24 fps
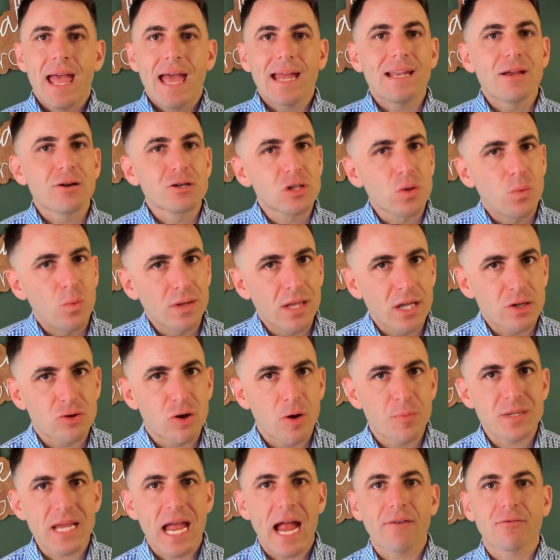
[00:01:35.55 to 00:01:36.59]
And here's the one that
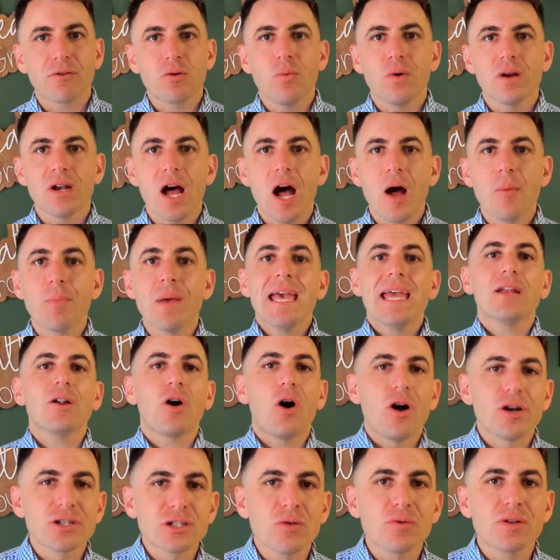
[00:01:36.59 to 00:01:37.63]
trips everyone up. It
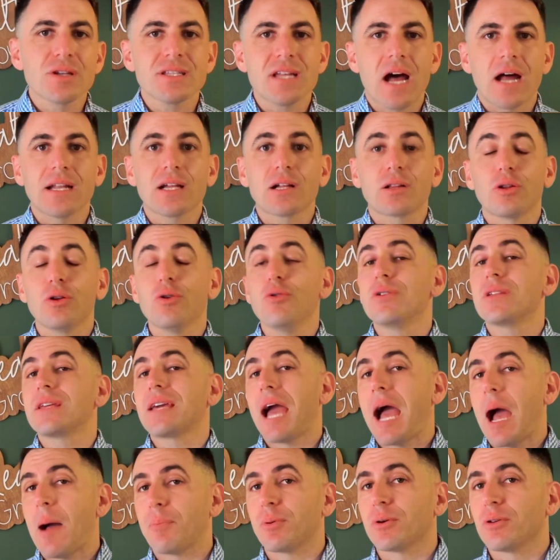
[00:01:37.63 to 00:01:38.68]
also does not include
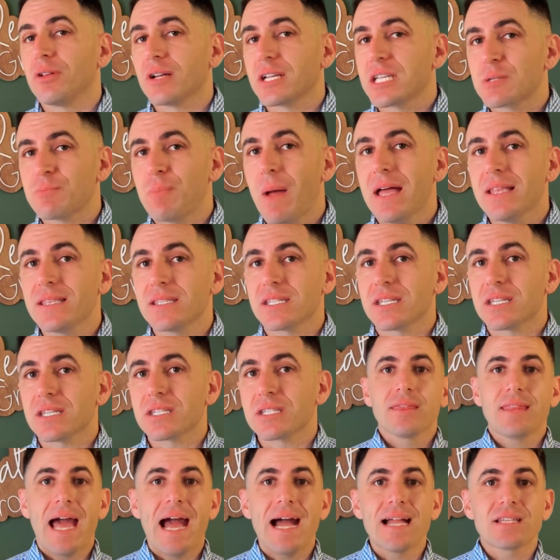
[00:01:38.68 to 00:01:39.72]
capital
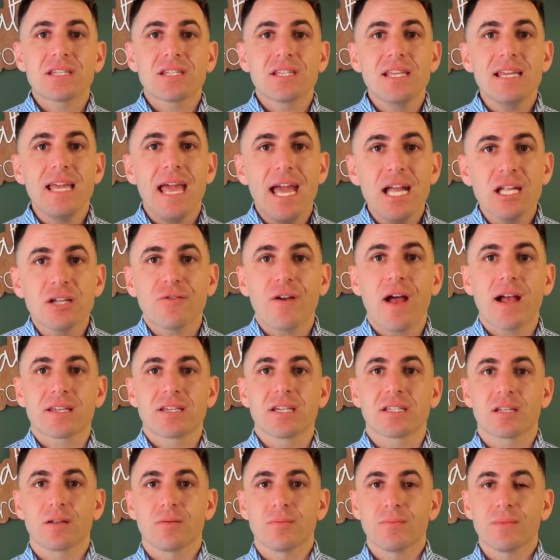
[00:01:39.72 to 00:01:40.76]
expenses. That's the HVAC
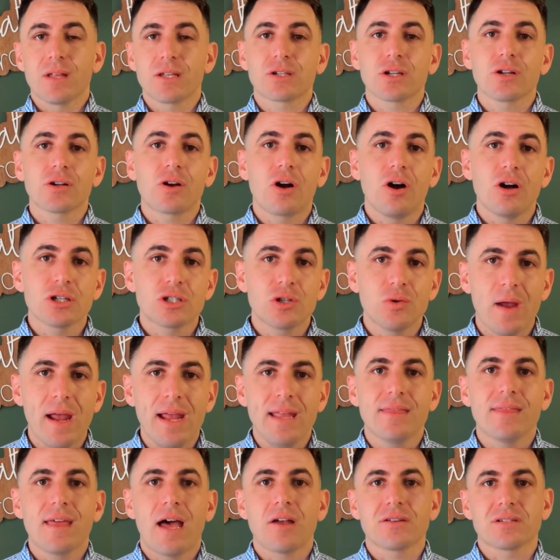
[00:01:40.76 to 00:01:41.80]
system that's gonna cost you
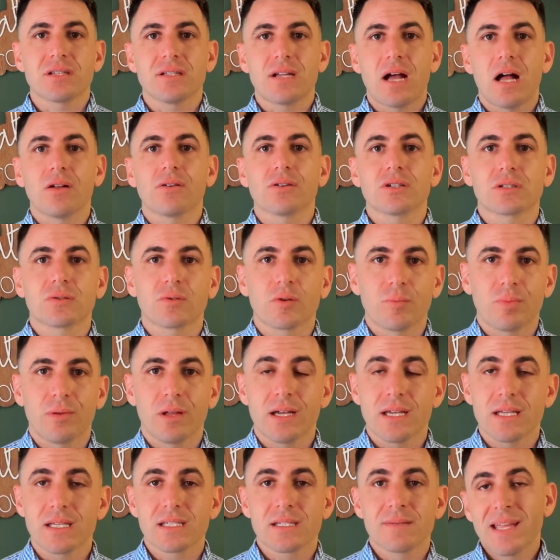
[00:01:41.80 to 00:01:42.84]
$8,000 to
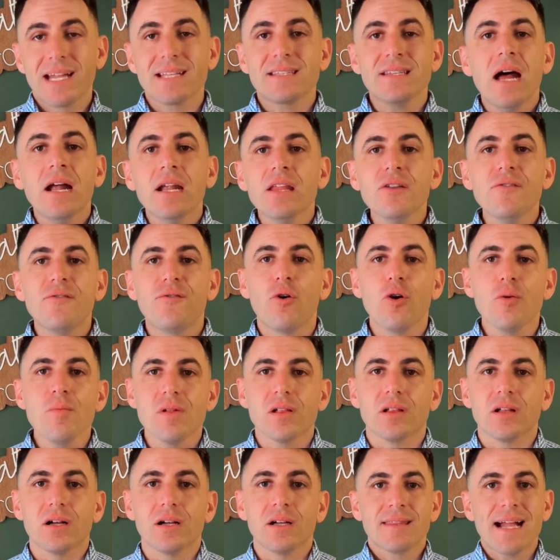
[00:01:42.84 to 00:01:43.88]
replace. It's not in the
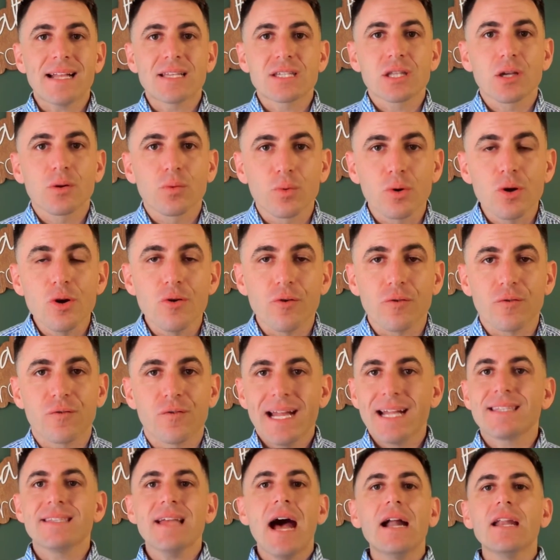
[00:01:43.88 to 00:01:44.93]
formula. That's the roof.
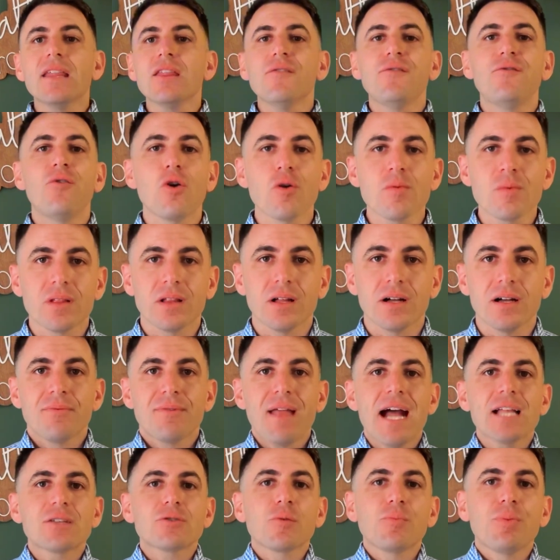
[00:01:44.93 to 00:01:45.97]
It's not in the formula.
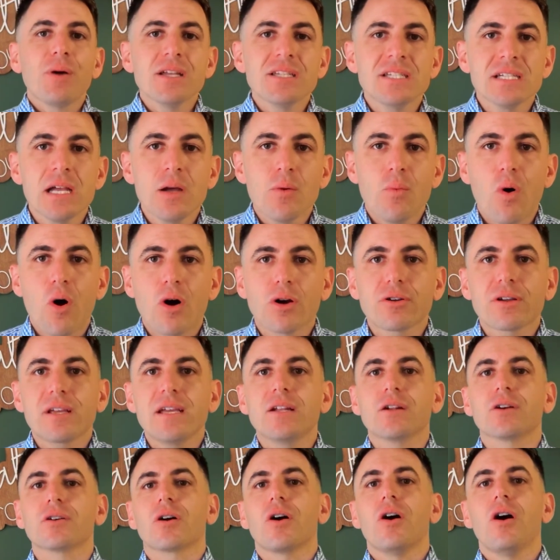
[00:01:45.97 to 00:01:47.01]
That's replacing a water
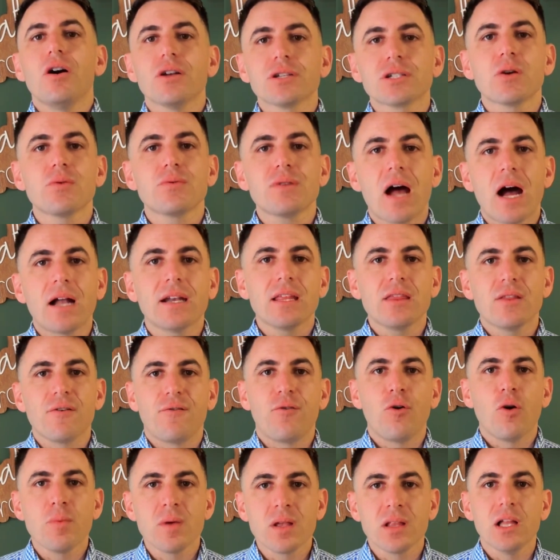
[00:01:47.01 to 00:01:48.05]
heater. Also not in the
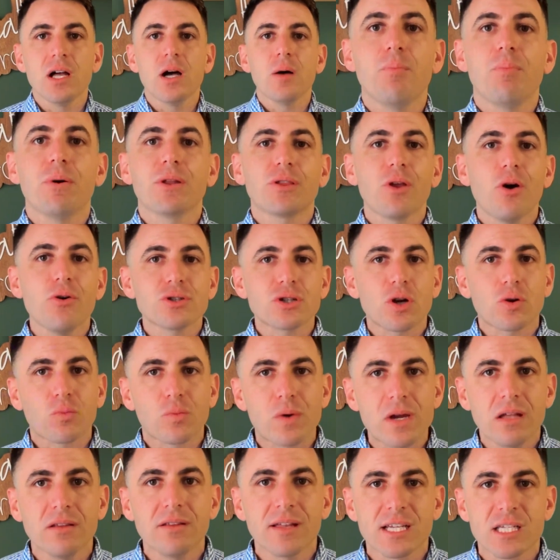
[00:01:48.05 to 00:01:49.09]
formula, but those are
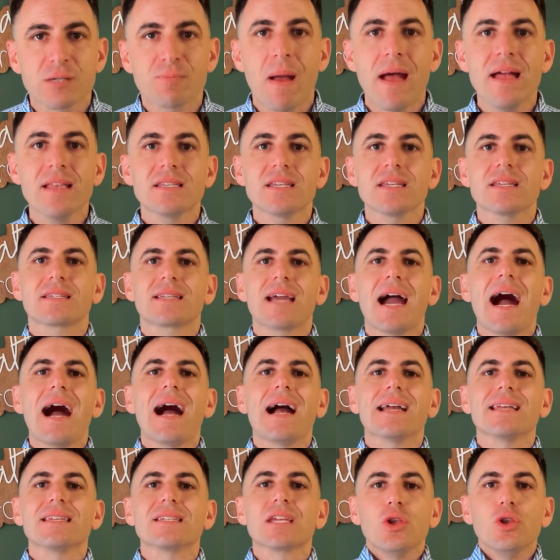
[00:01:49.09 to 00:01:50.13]
real expenses,
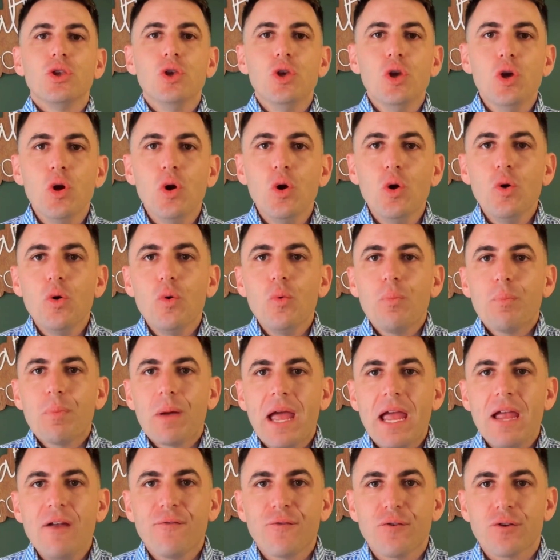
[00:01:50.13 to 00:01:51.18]
guys. You
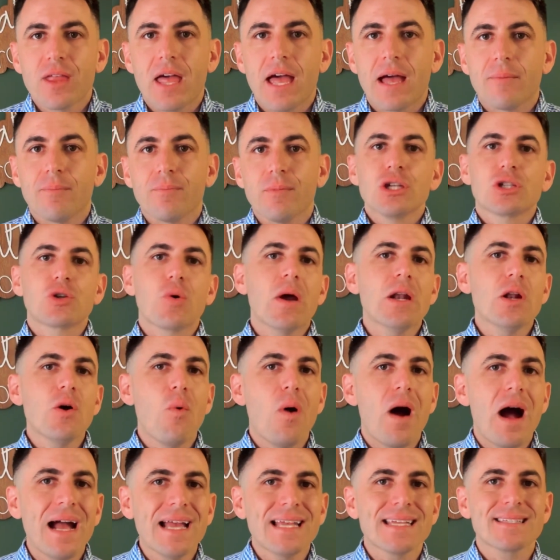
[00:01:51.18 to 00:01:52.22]
pay for them. So
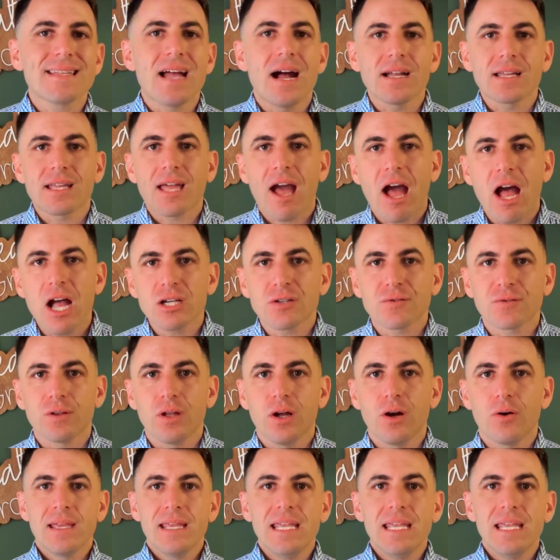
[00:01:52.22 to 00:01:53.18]
NOI is not cash flow.